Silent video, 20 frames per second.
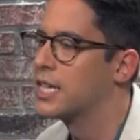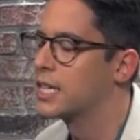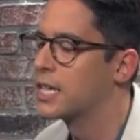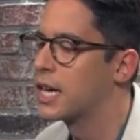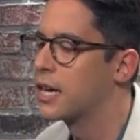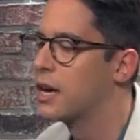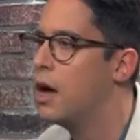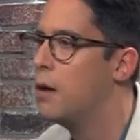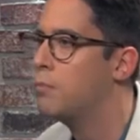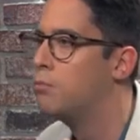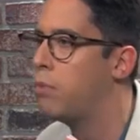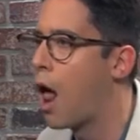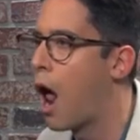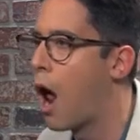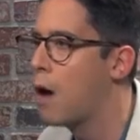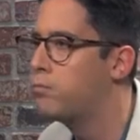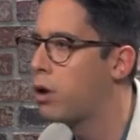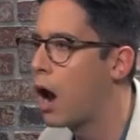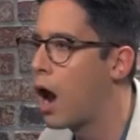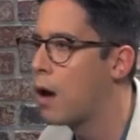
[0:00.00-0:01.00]
He said,
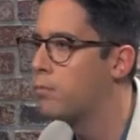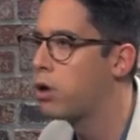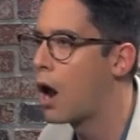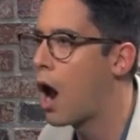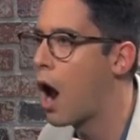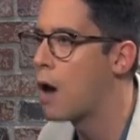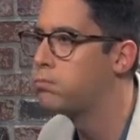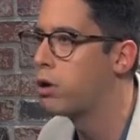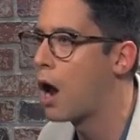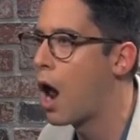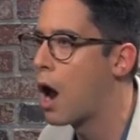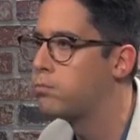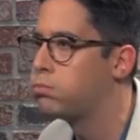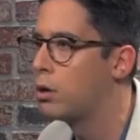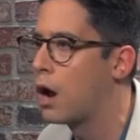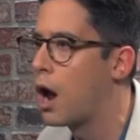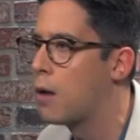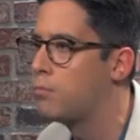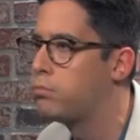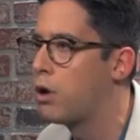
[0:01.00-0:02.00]
blah, blah, blah, blah,
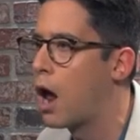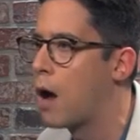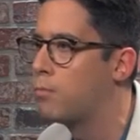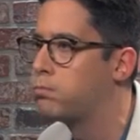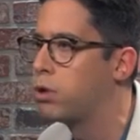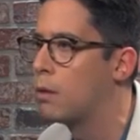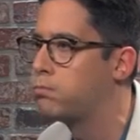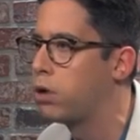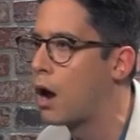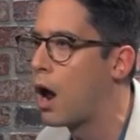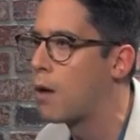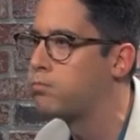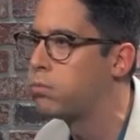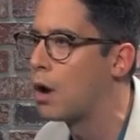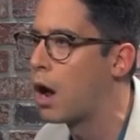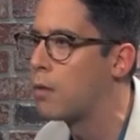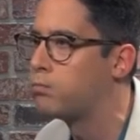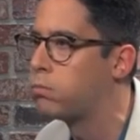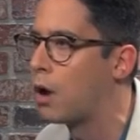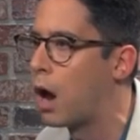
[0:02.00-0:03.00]
blah, blah, blah, blah,
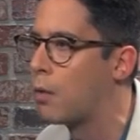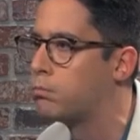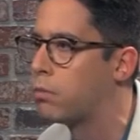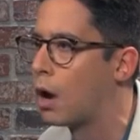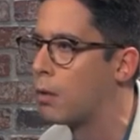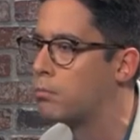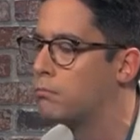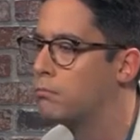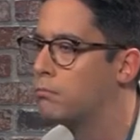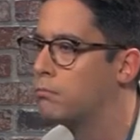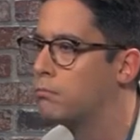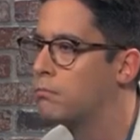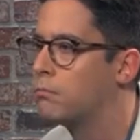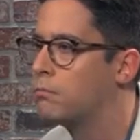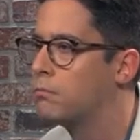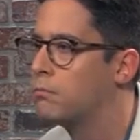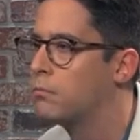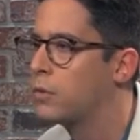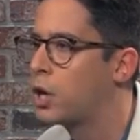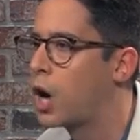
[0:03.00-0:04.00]
blah, blah, blah.
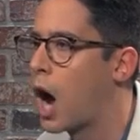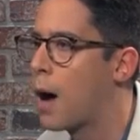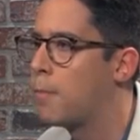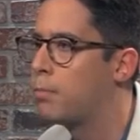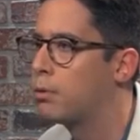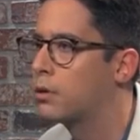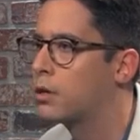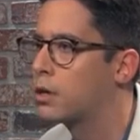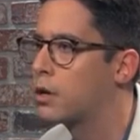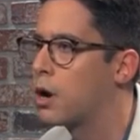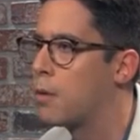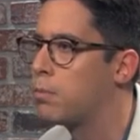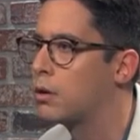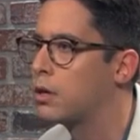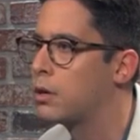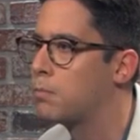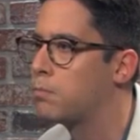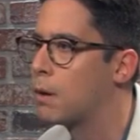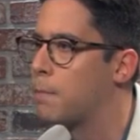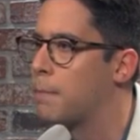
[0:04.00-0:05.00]
Gobble da
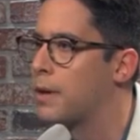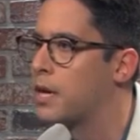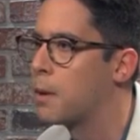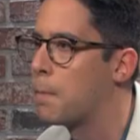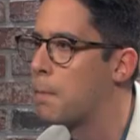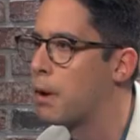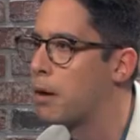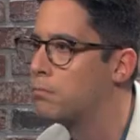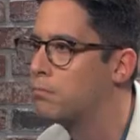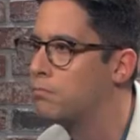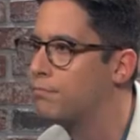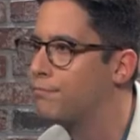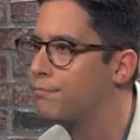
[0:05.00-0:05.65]
gobble da ba blah, ba."